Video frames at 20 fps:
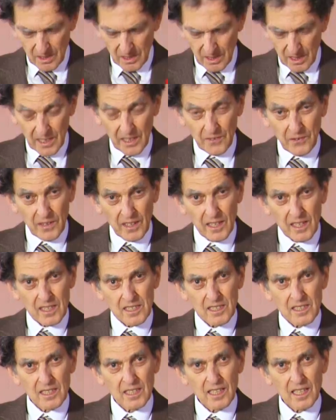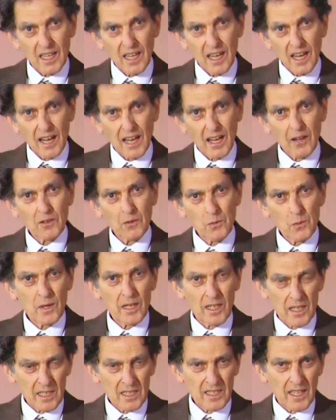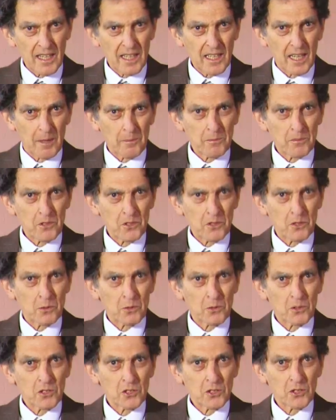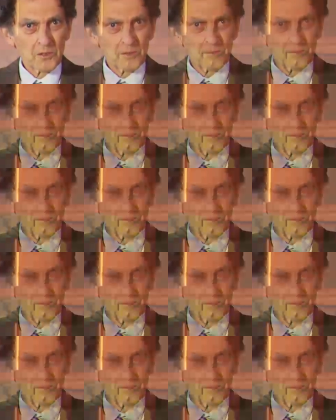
And if it is, how do we take up the torch?